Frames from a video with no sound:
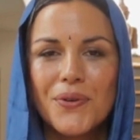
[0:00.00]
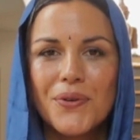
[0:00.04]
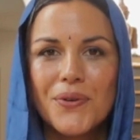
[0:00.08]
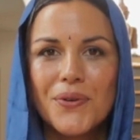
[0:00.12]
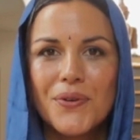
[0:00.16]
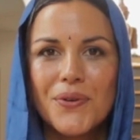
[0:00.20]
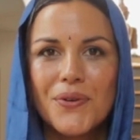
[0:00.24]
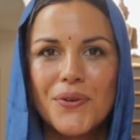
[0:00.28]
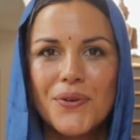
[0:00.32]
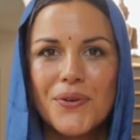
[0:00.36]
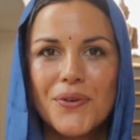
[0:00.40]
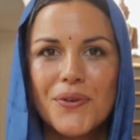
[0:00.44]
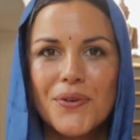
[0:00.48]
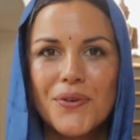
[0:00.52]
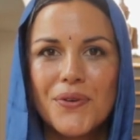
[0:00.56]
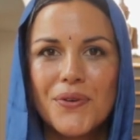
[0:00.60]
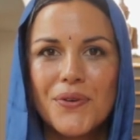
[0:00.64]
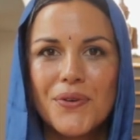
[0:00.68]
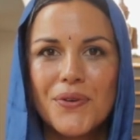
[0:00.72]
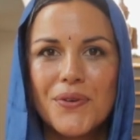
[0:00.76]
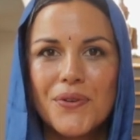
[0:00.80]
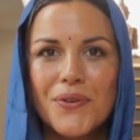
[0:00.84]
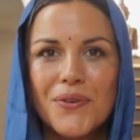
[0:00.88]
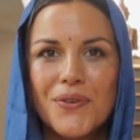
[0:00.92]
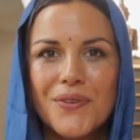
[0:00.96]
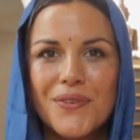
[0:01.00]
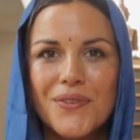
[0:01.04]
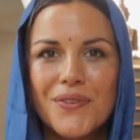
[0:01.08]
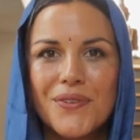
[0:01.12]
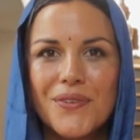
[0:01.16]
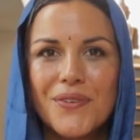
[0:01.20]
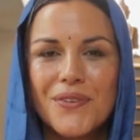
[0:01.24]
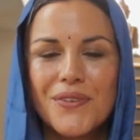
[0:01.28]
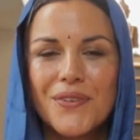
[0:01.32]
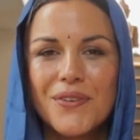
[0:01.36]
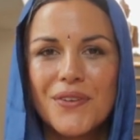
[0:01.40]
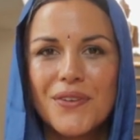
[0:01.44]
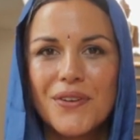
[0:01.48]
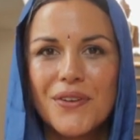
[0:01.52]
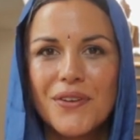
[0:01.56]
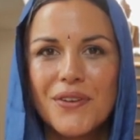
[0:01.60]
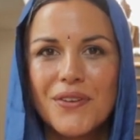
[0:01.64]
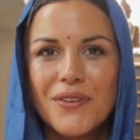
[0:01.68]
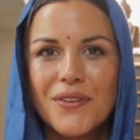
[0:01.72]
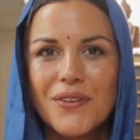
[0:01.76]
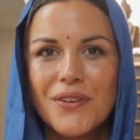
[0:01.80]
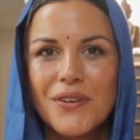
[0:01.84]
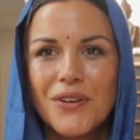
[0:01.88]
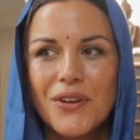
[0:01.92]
Nothing is said.